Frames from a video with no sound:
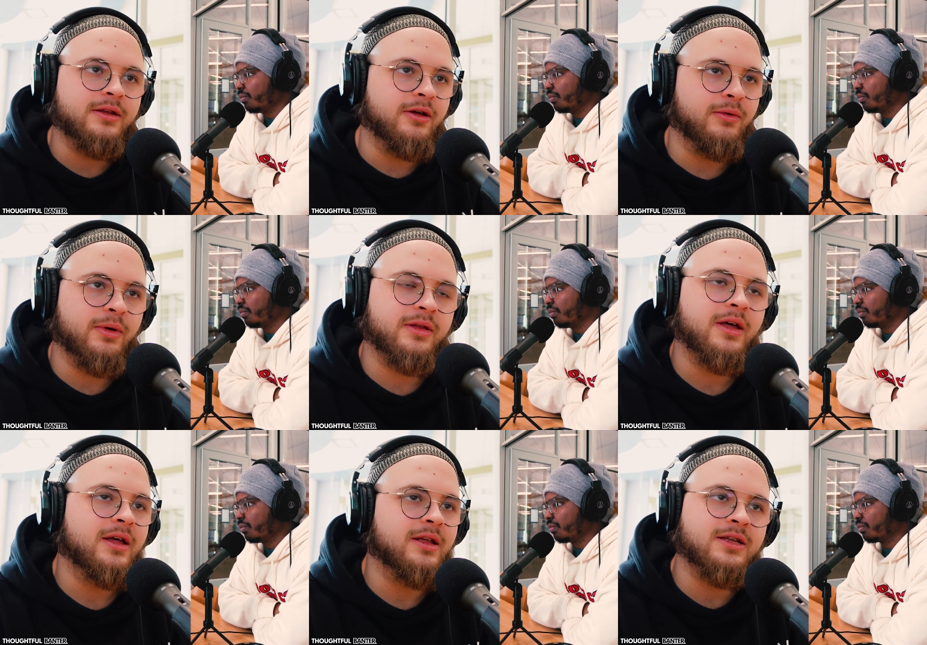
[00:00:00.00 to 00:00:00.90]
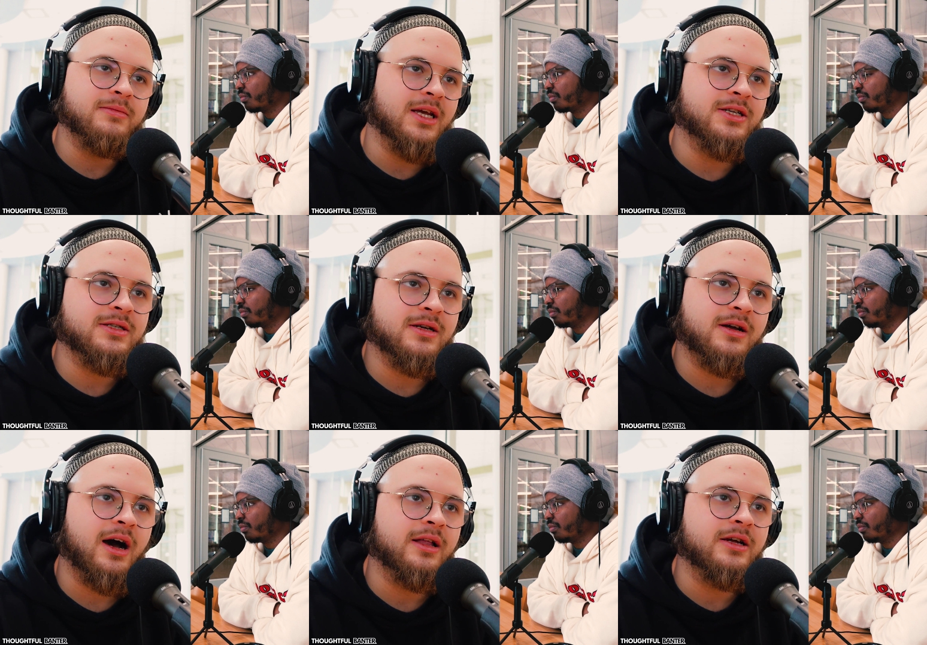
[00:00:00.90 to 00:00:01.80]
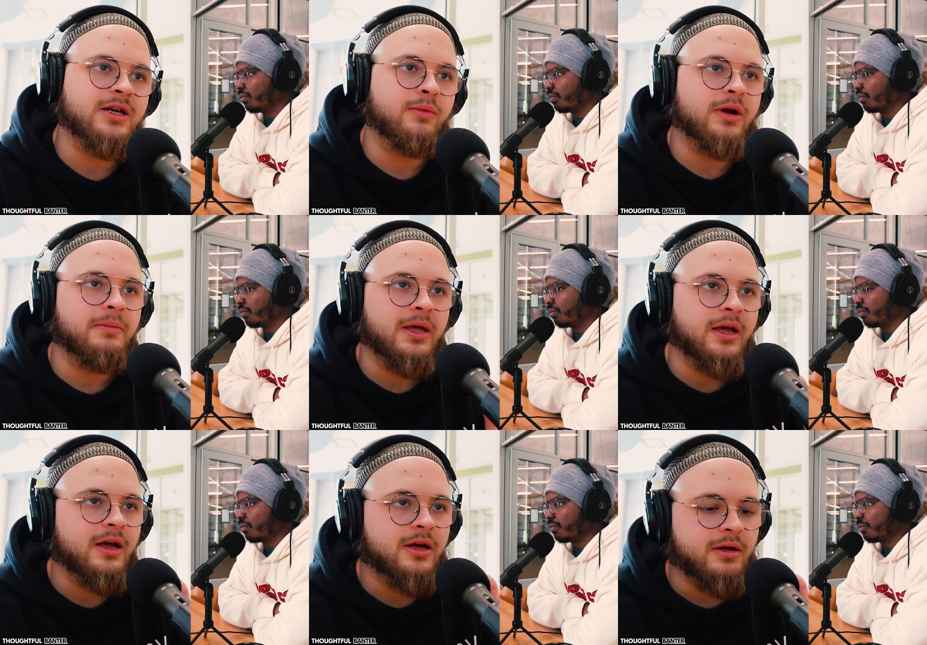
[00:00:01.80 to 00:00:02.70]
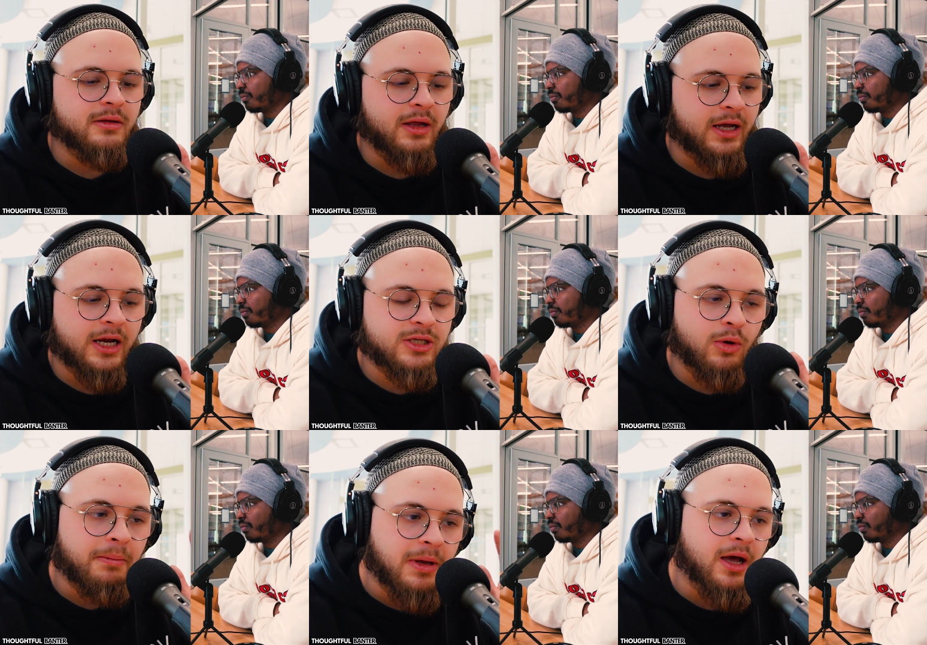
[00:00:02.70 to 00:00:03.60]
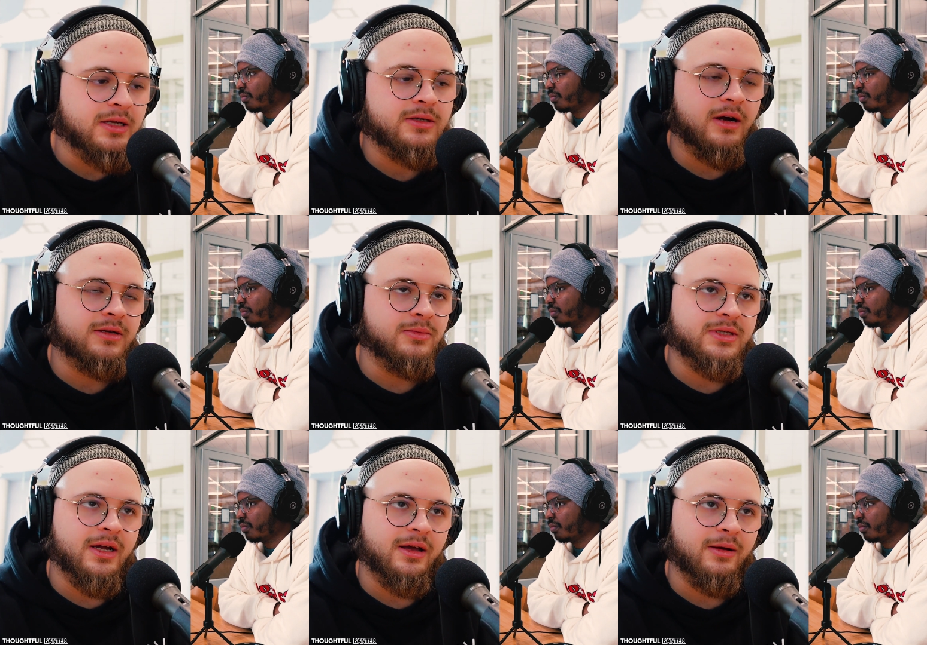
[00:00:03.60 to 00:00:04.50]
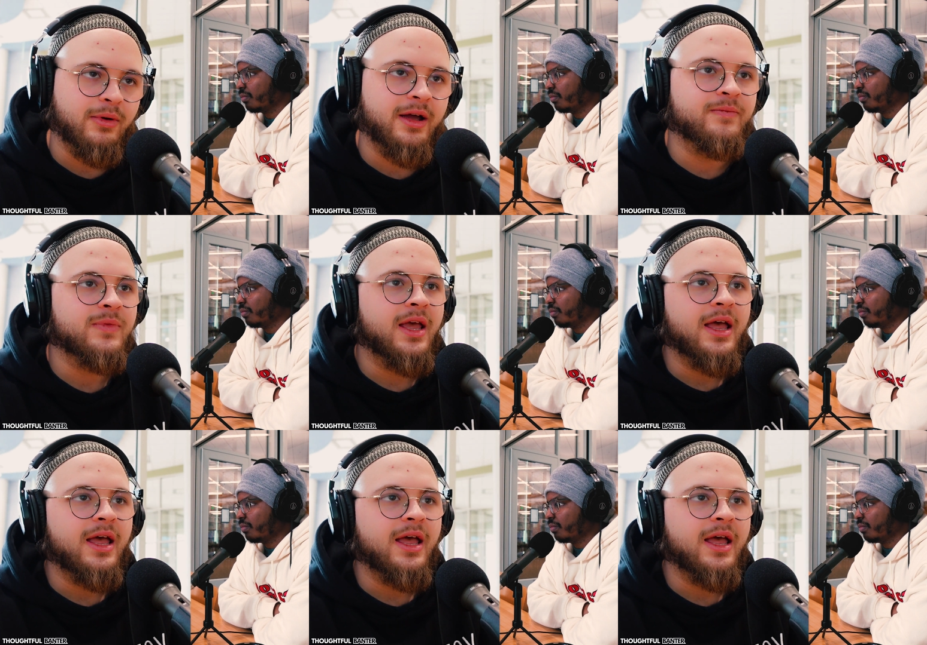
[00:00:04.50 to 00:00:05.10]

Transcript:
Speaker 1: to deal with the temptations in college. I want to be, like, I just want to be on Sirat al-Mustaqim, right?